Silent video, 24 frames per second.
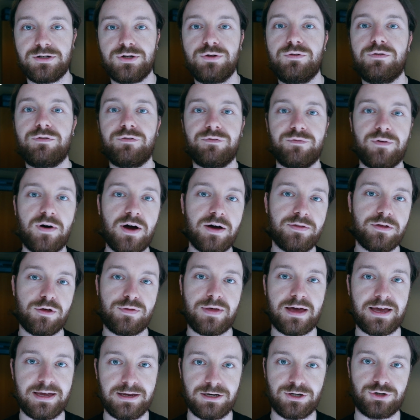to further
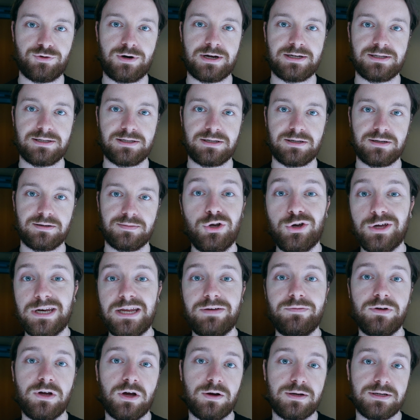that interest. You could
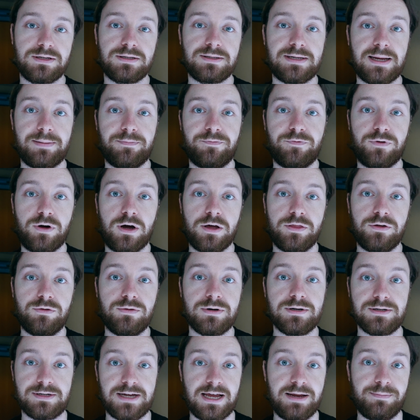even go a step
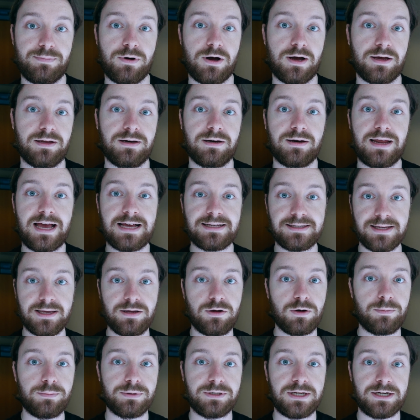further and take part in
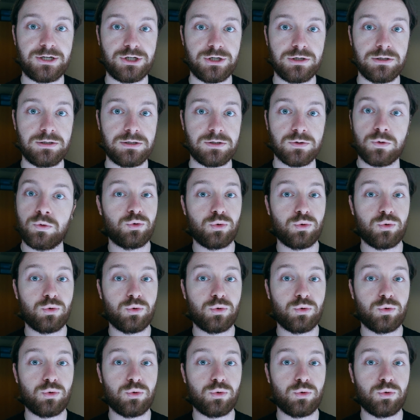essay competitions,